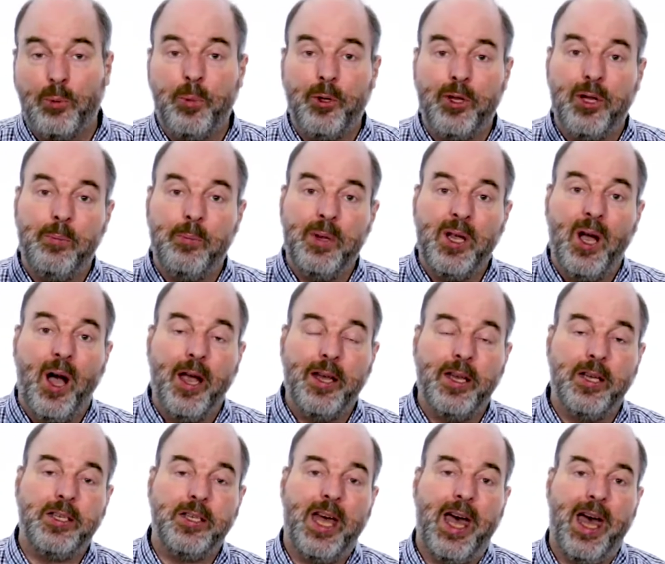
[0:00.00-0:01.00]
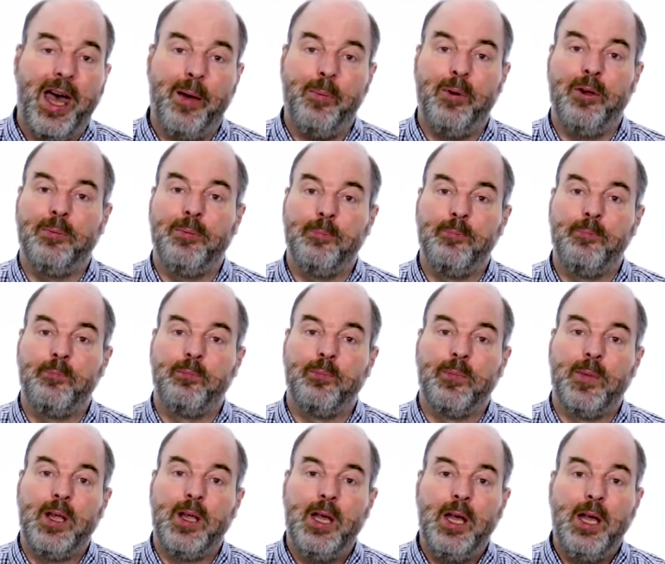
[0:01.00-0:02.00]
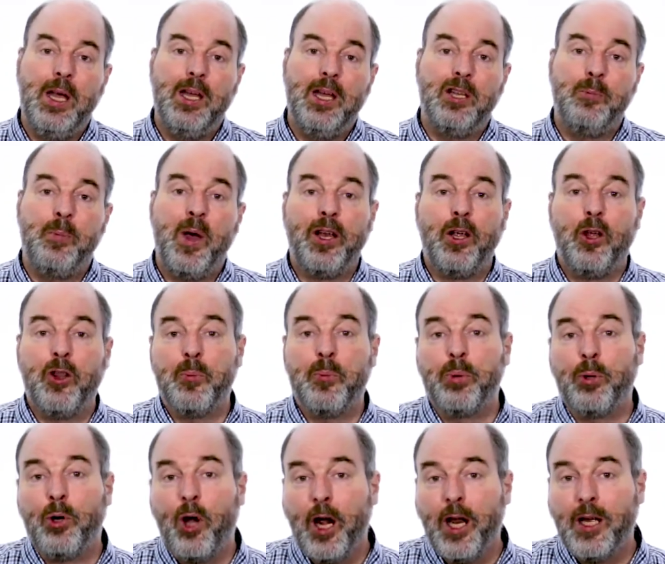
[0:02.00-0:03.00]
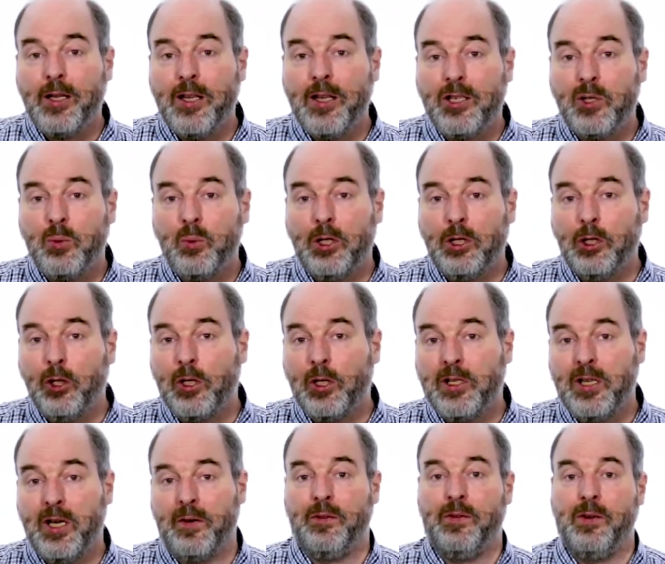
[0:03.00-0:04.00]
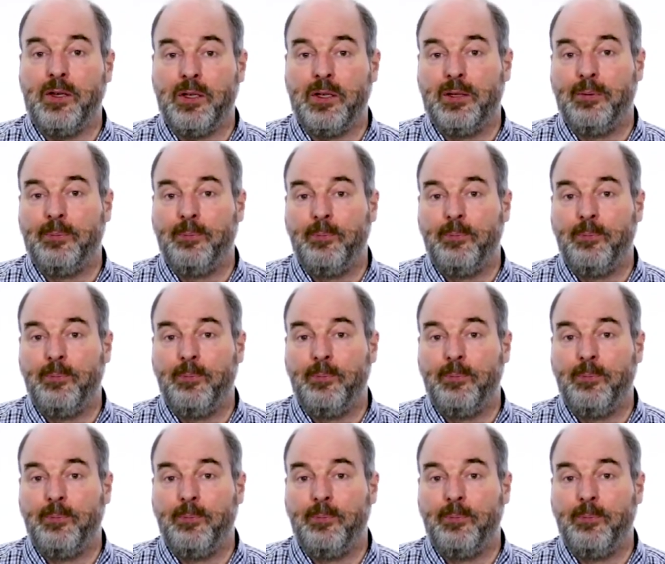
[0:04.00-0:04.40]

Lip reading: put them behind a tab. Depending on the product, this will look different.